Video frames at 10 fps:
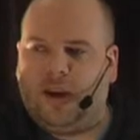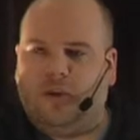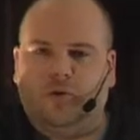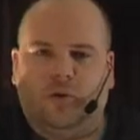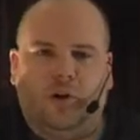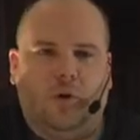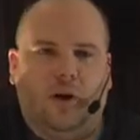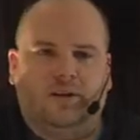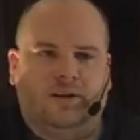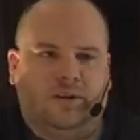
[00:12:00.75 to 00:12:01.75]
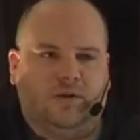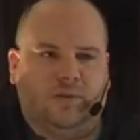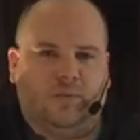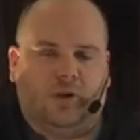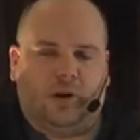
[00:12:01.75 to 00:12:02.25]
Android OS that you're
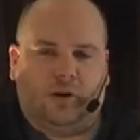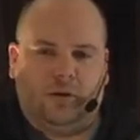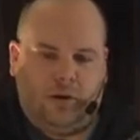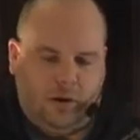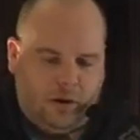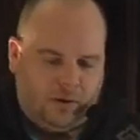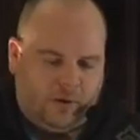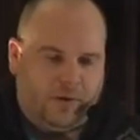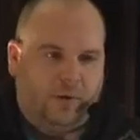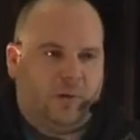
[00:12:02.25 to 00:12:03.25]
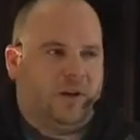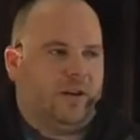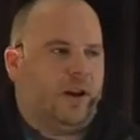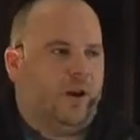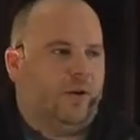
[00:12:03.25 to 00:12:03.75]
supporting, and the third being
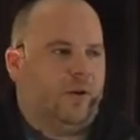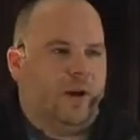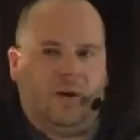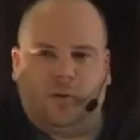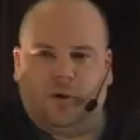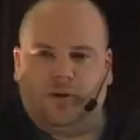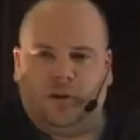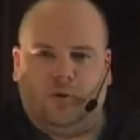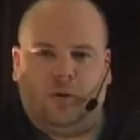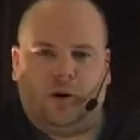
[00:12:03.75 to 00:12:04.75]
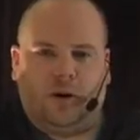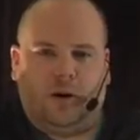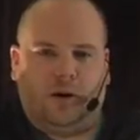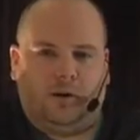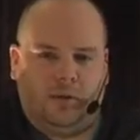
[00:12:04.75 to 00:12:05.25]
the carrier network that you're working
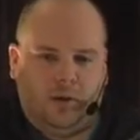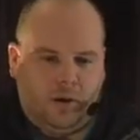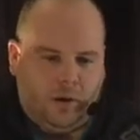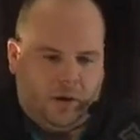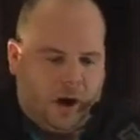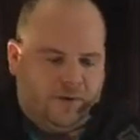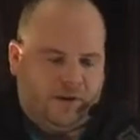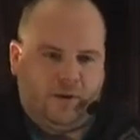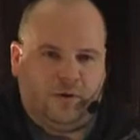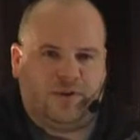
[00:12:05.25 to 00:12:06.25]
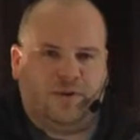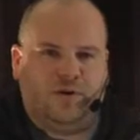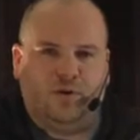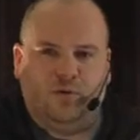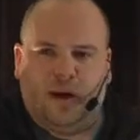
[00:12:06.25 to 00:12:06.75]
on. And often those
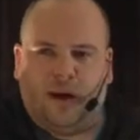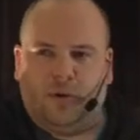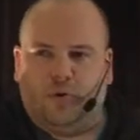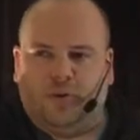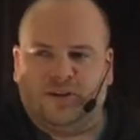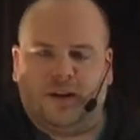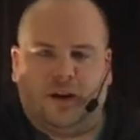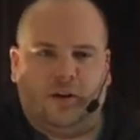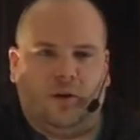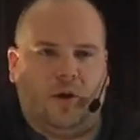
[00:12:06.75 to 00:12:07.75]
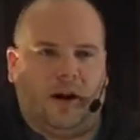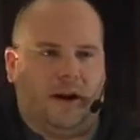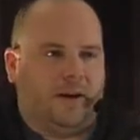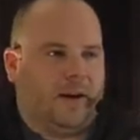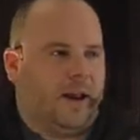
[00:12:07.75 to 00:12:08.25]
two latter points kind of go hand
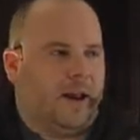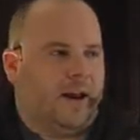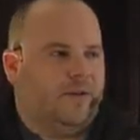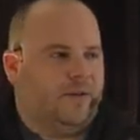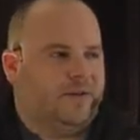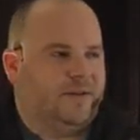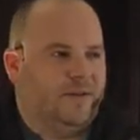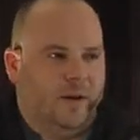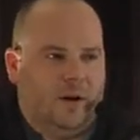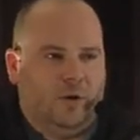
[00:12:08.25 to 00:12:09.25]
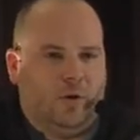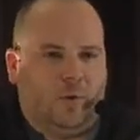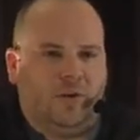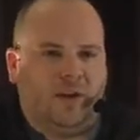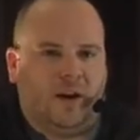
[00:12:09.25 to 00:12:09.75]
in hand because
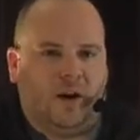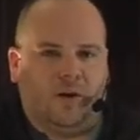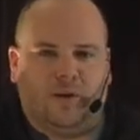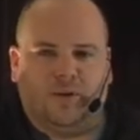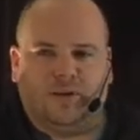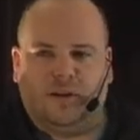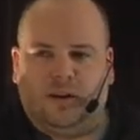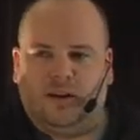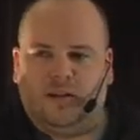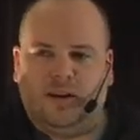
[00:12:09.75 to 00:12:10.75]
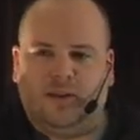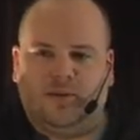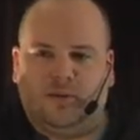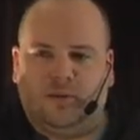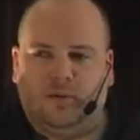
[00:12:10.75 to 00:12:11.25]
normally the carrier is going to dictate
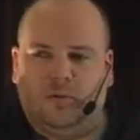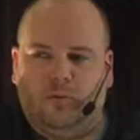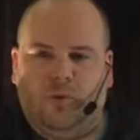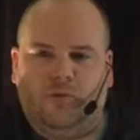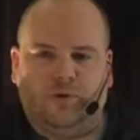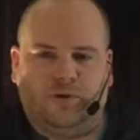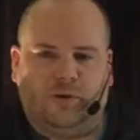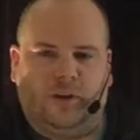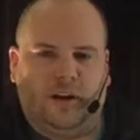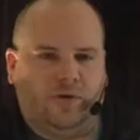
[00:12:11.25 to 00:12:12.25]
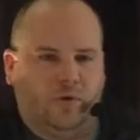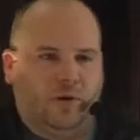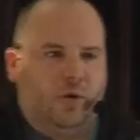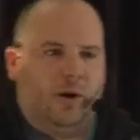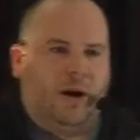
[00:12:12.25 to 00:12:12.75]
to you what version of the Android
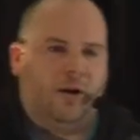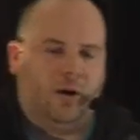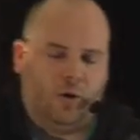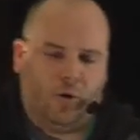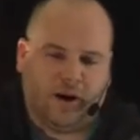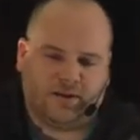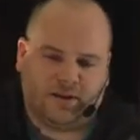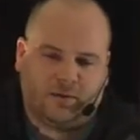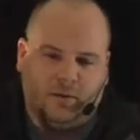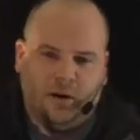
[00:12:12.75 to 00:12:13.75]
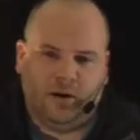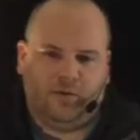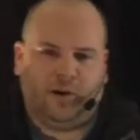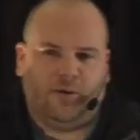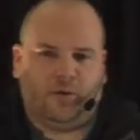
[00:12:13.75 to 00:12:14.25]
OS and
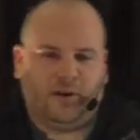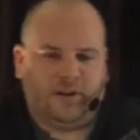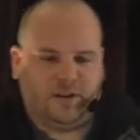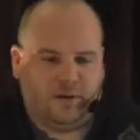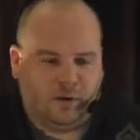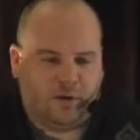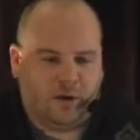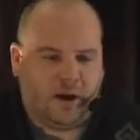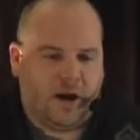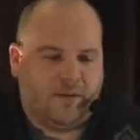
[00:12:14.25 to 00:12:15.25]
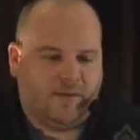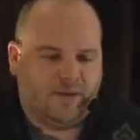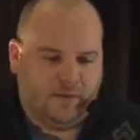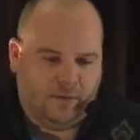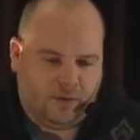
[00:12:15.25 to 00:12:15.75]
flavor it is that you're going to have is
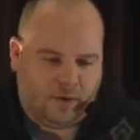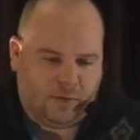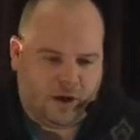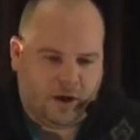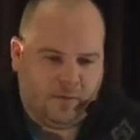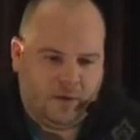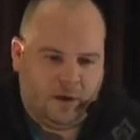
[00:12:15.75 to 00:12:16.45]
going to be.